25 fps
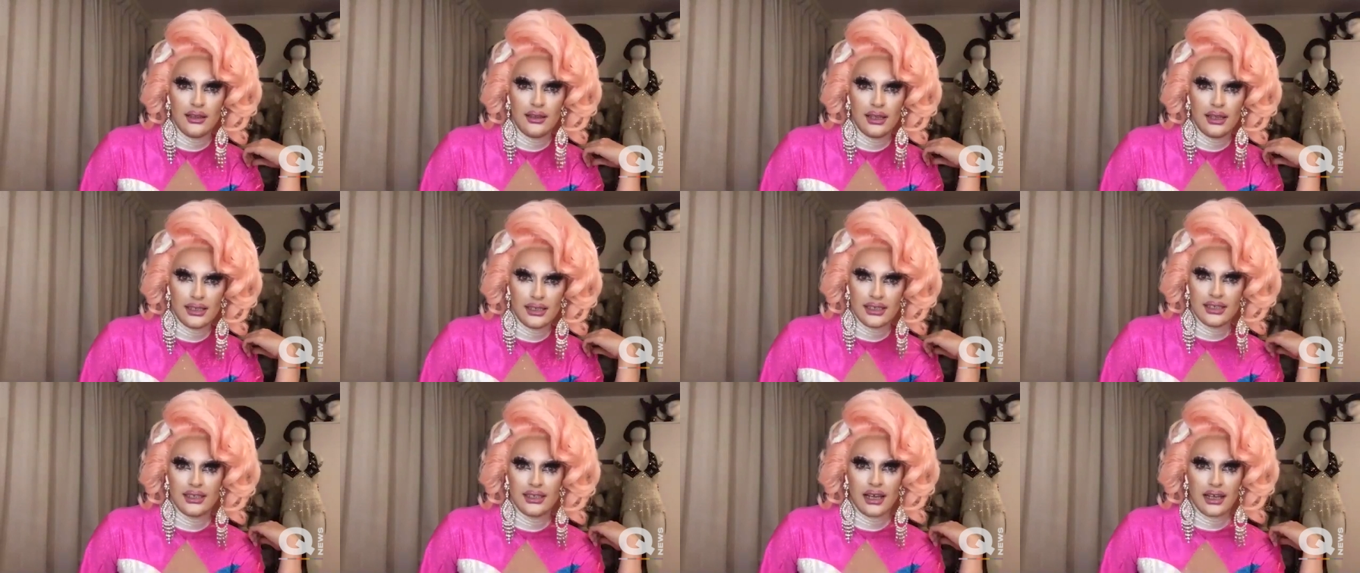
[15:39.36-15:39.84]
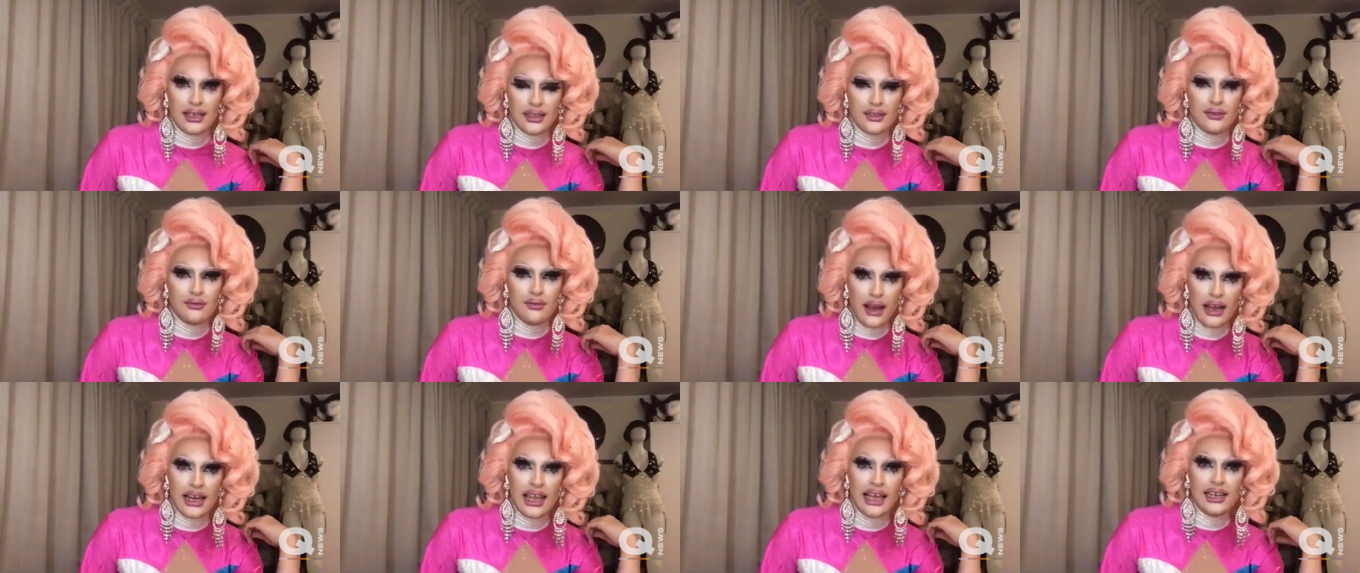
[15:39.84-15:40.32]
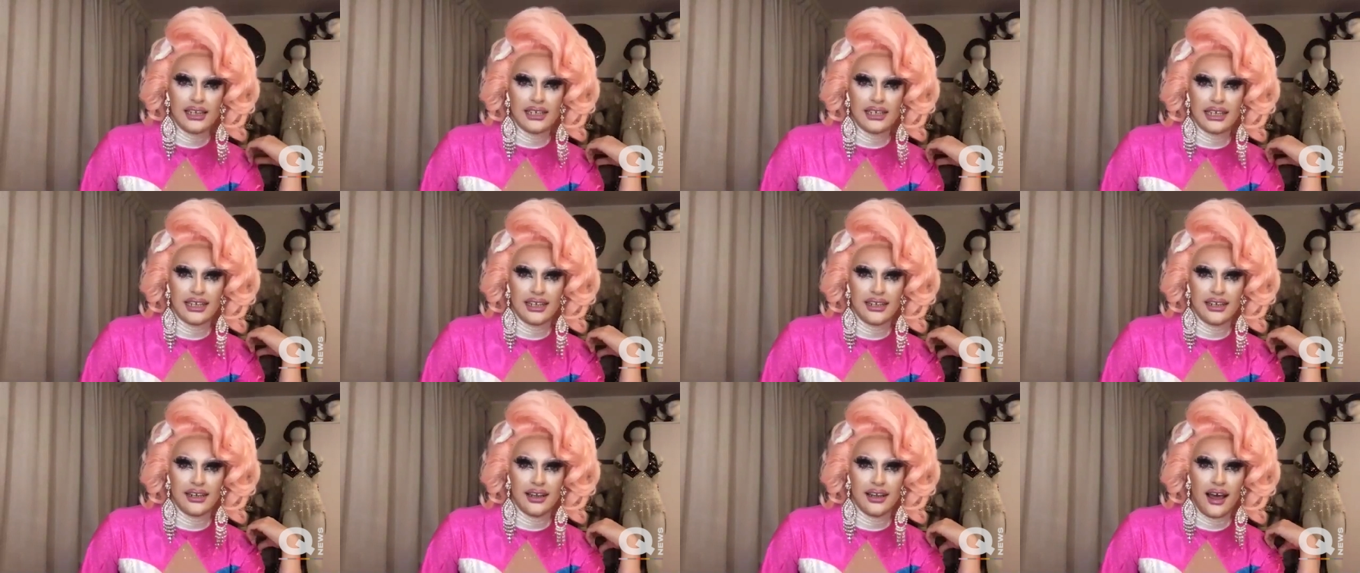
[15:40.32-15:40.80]
This is like the right
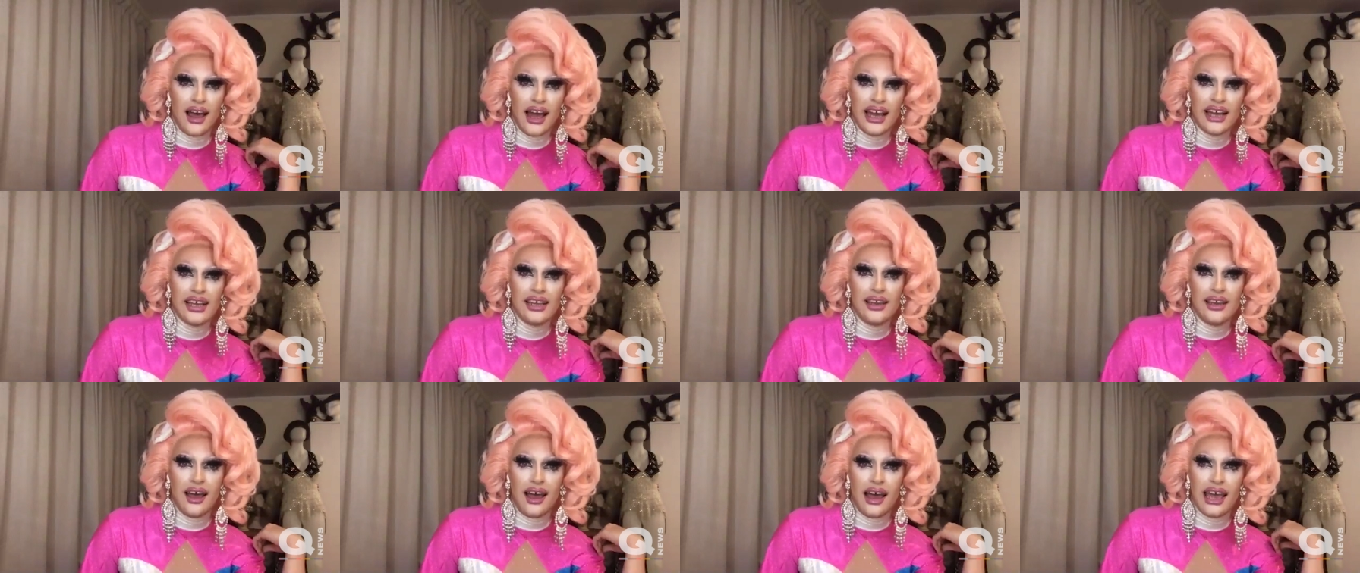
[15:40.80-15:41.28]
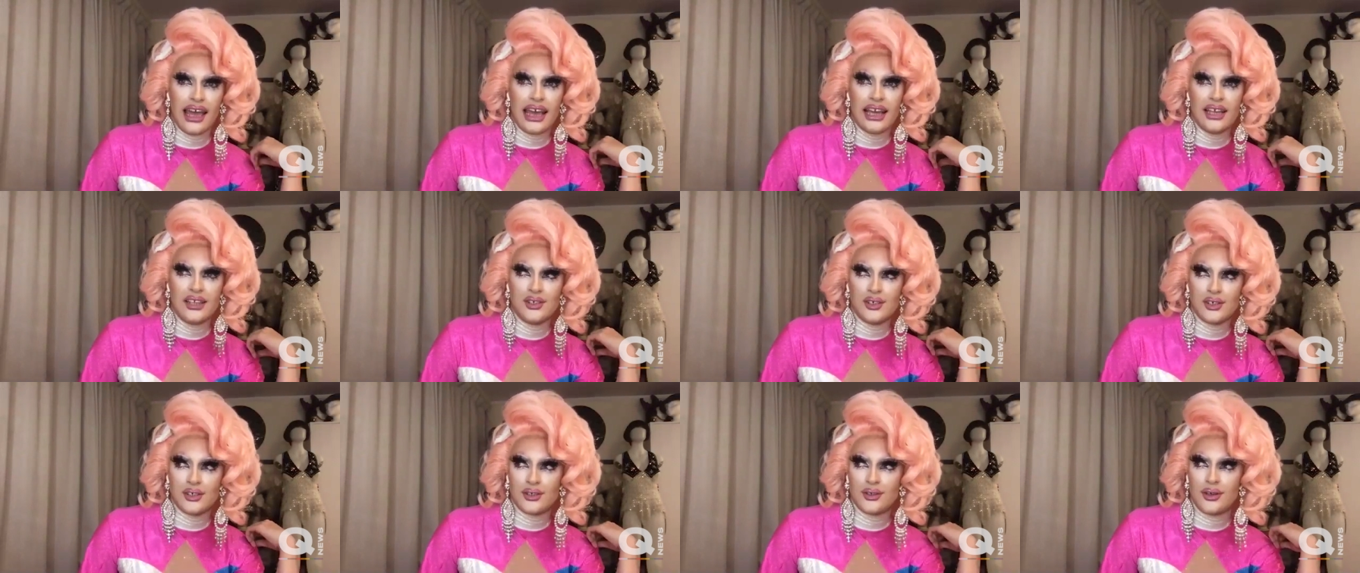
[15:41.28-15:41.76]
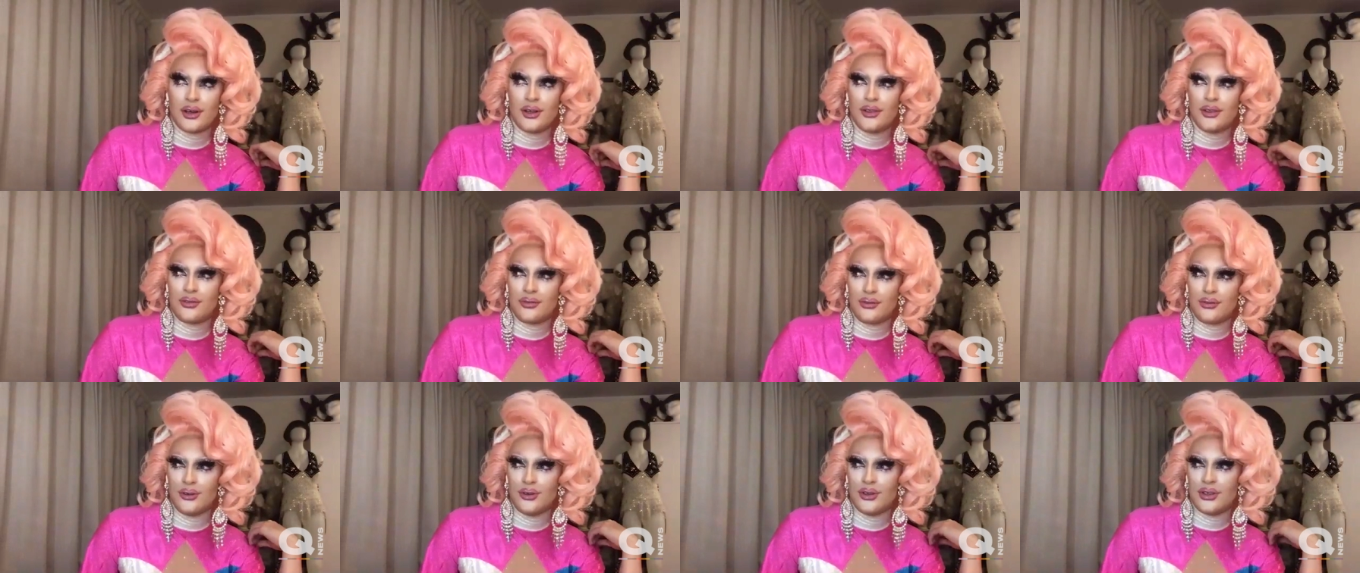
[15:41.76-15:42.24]
ending. I had just gone
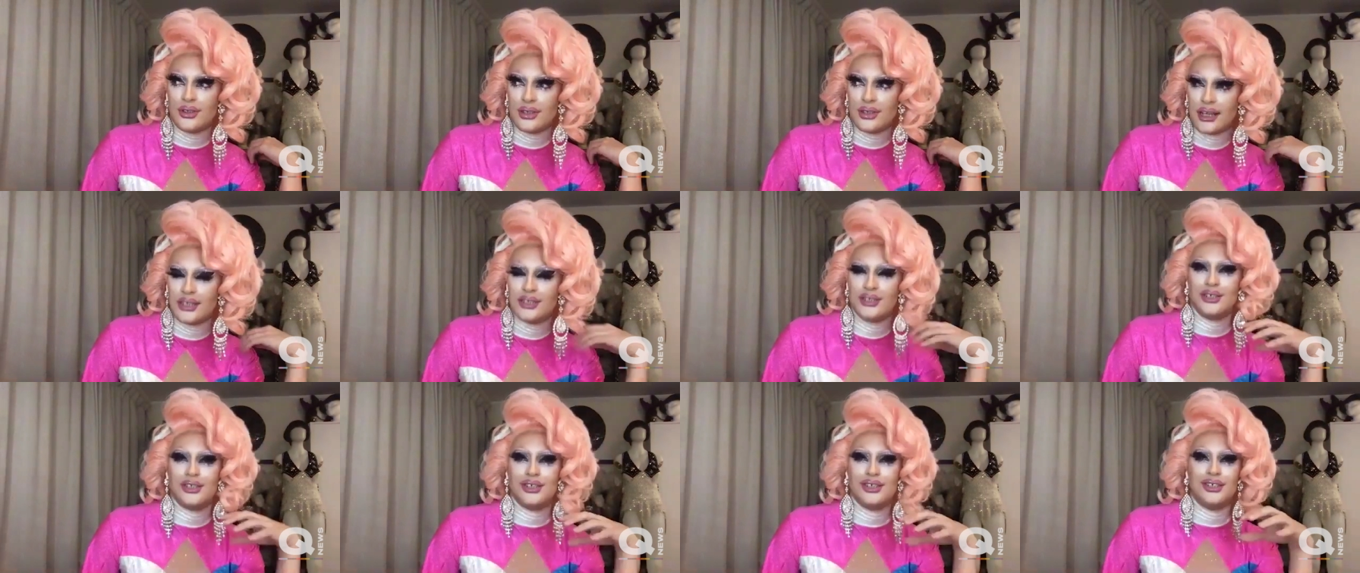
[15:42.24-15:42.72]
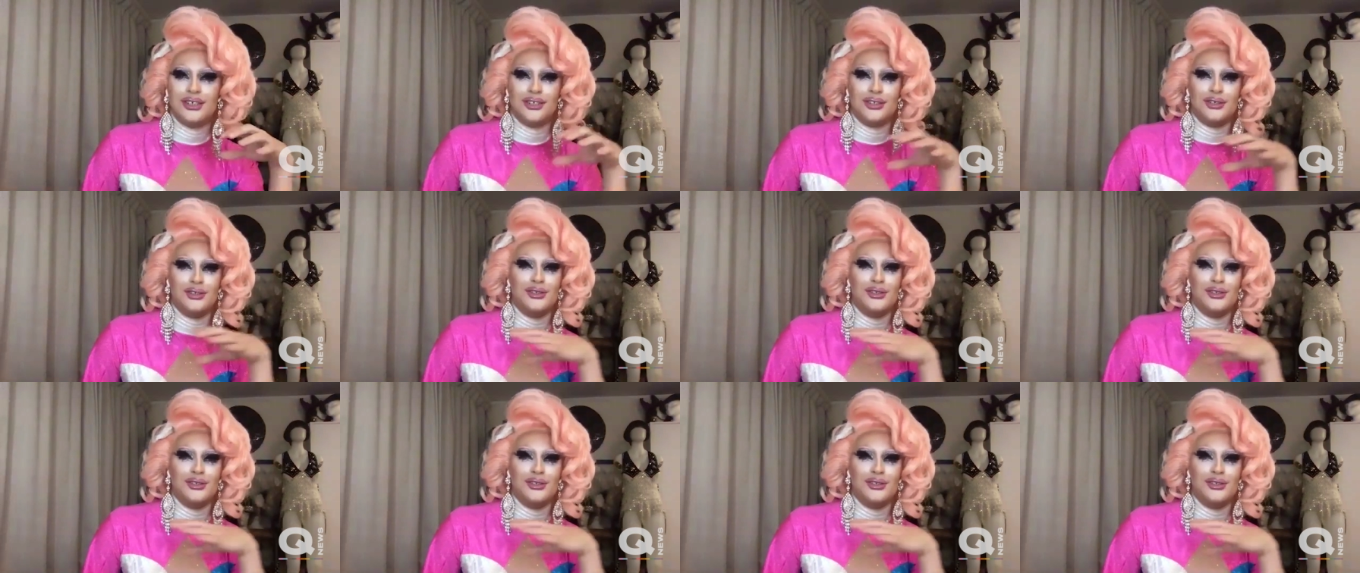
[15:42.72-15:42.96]
through such a